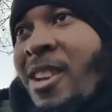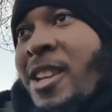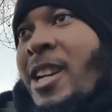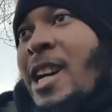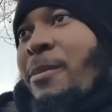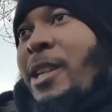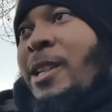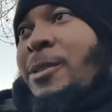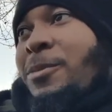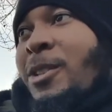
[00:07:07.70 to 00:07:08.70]
you know what I
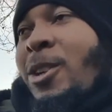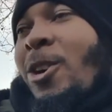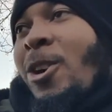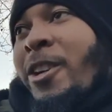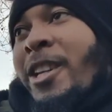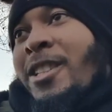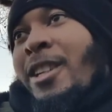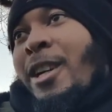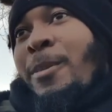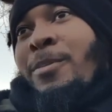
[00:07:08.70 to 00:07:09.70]
mean? Or is
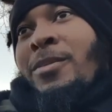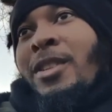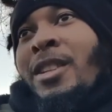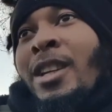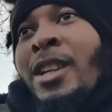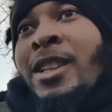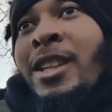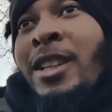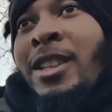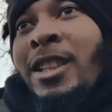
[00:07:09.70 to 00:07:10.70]

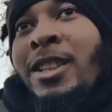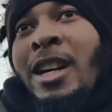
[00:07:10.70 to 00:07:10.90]
did